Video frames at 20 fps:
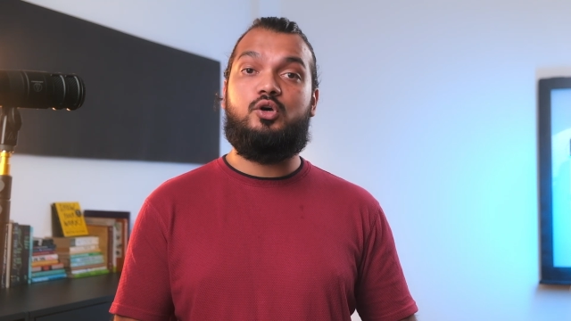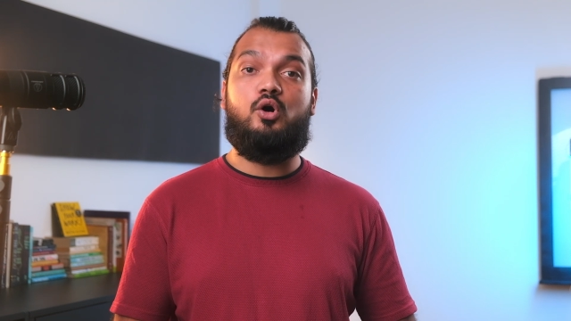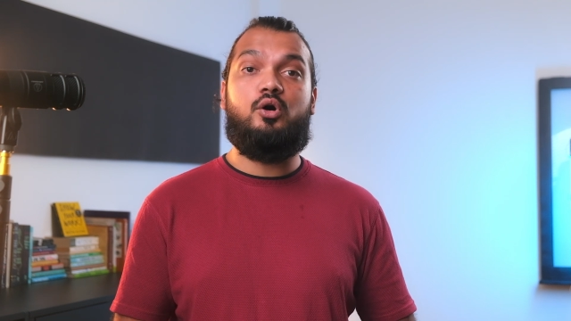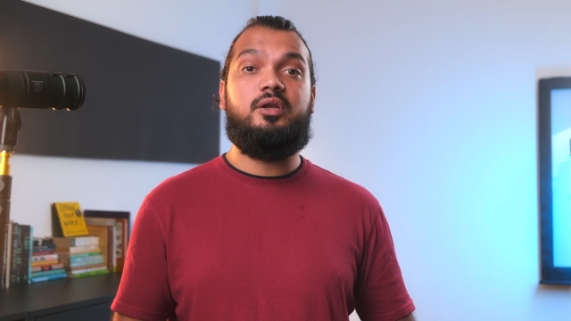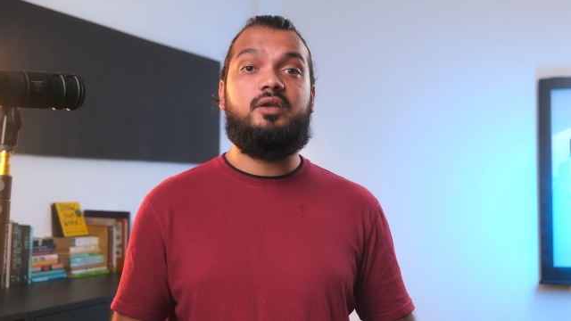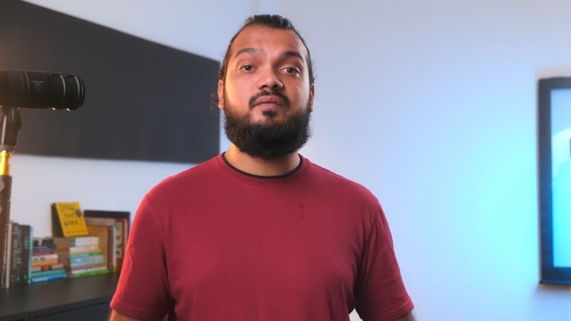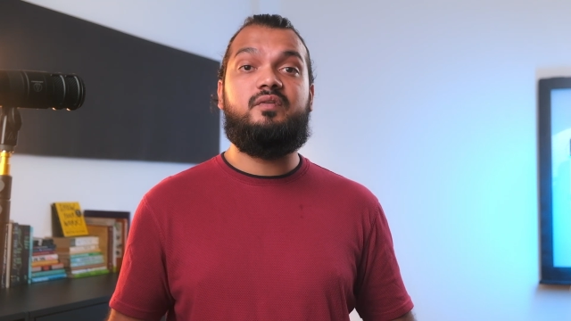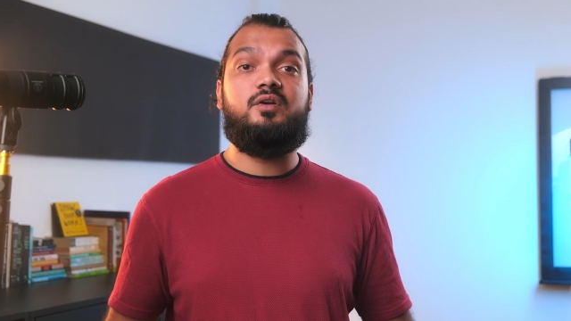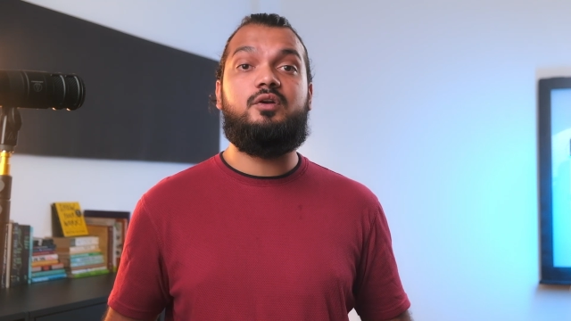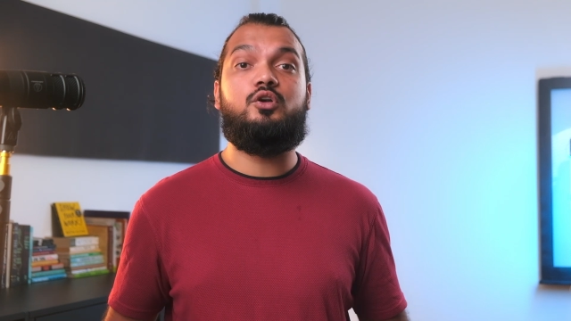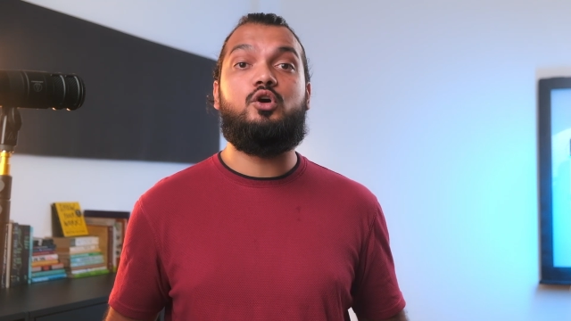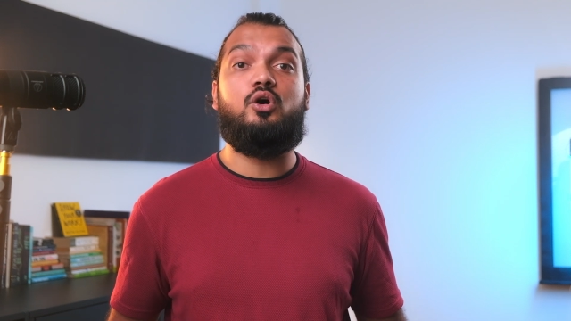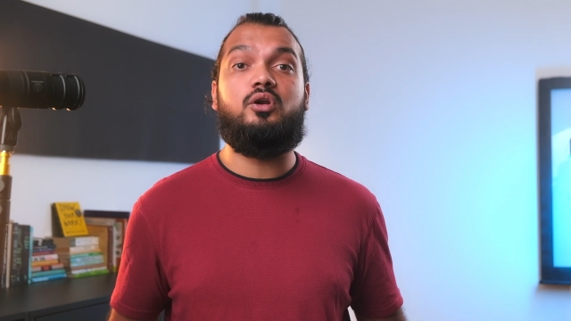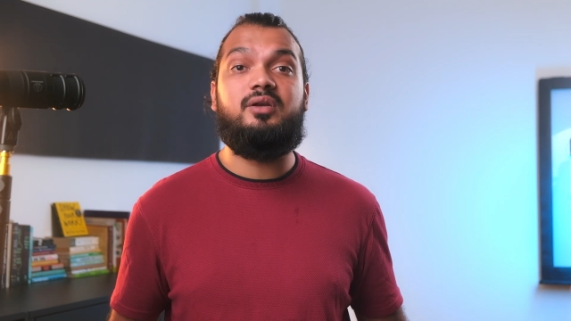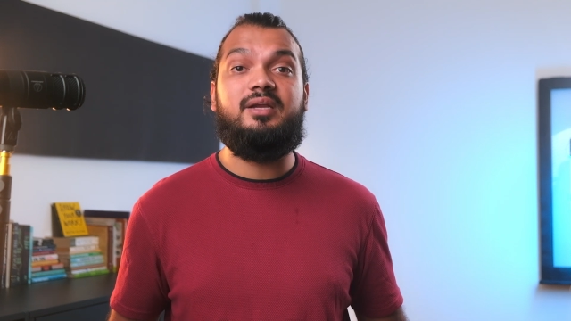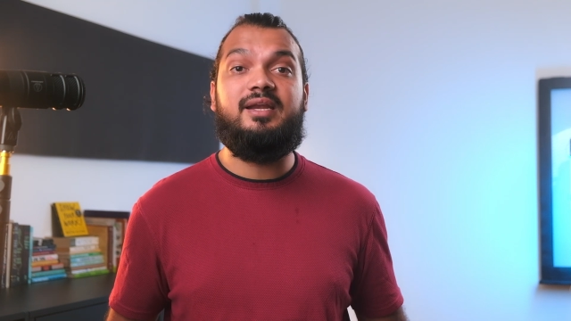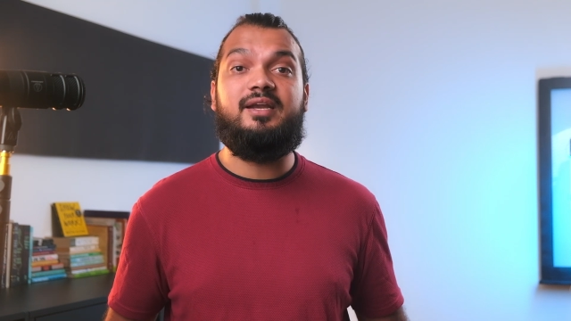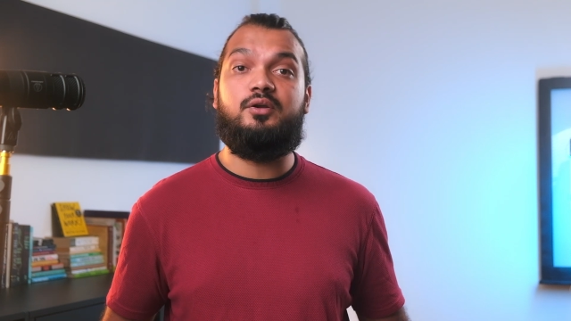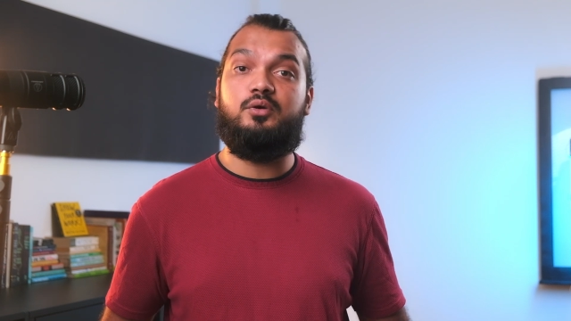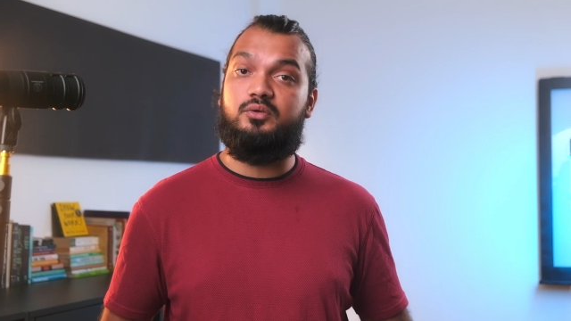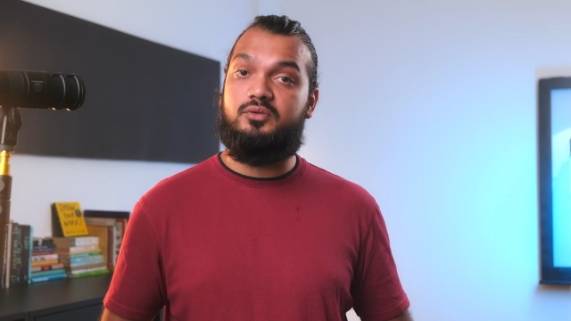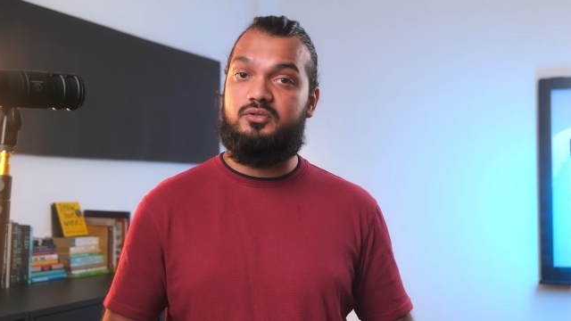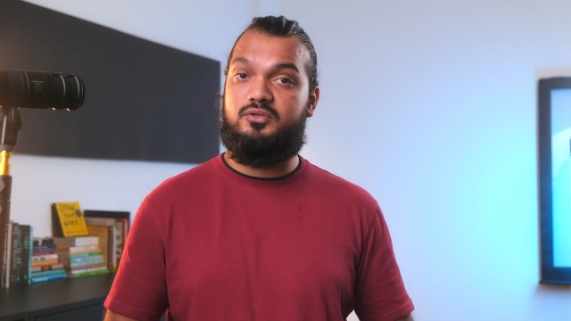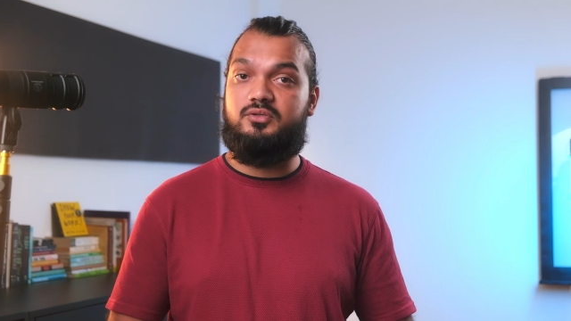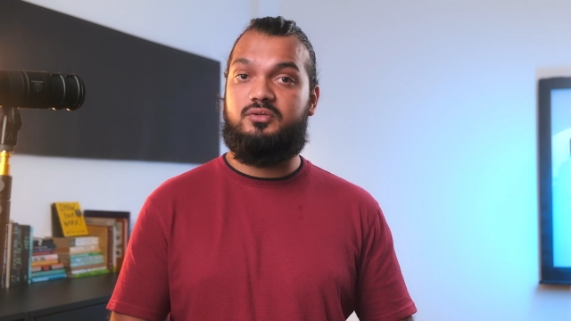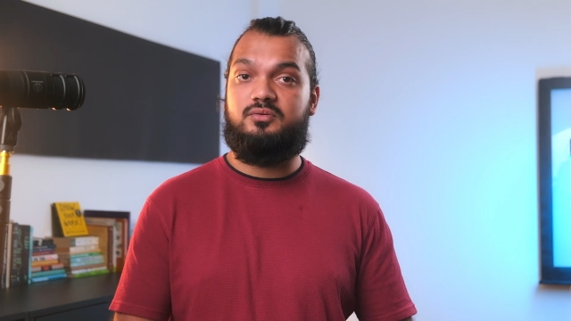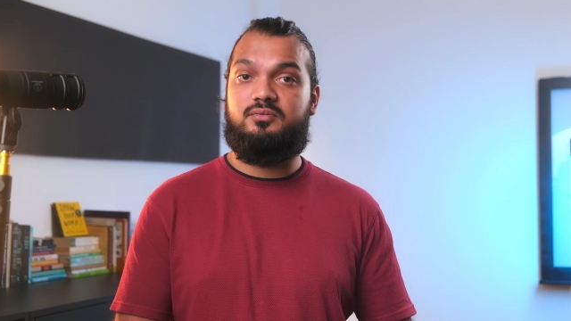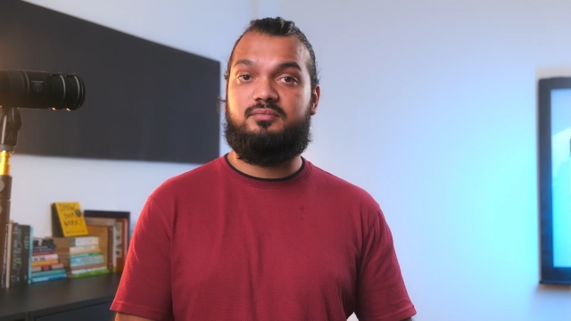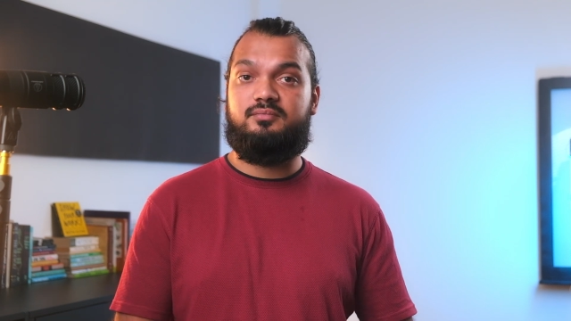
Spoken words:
or even tornadoes.